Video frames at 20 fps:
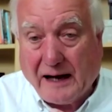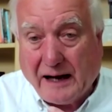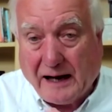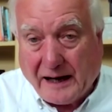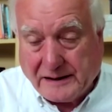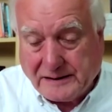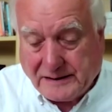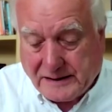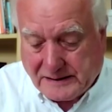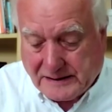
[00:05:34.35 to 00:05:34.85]

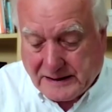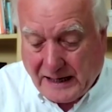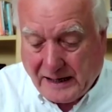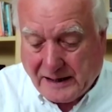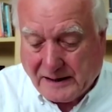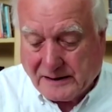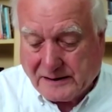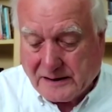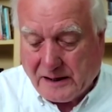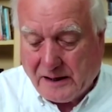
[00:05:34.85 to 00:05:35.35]
I
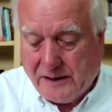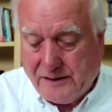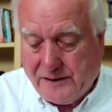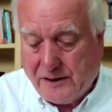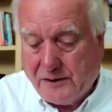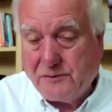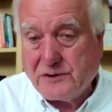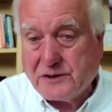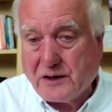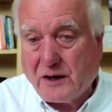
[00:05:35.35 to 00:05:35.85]
detect a
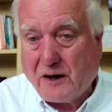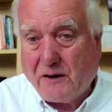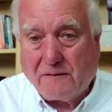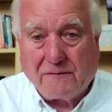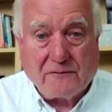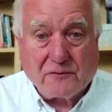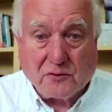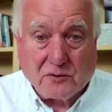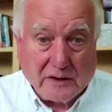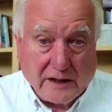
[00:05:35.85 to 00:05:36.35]
note of
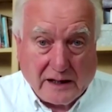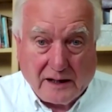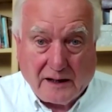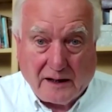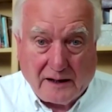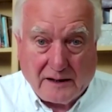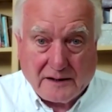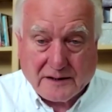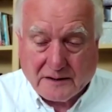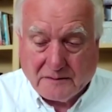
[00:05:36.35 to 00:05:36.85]

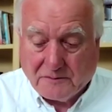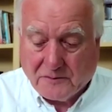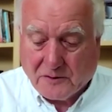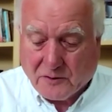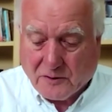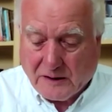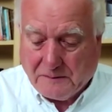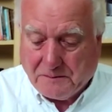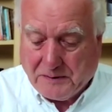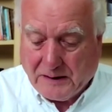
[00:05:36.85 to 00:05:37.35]
realism
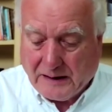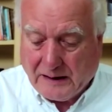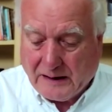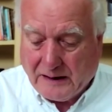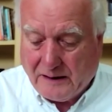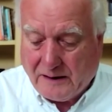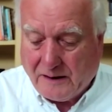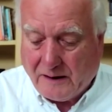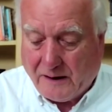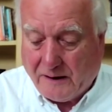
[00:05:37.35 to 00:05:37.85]
creeping
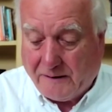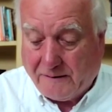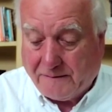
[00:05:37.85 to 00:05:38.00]
in.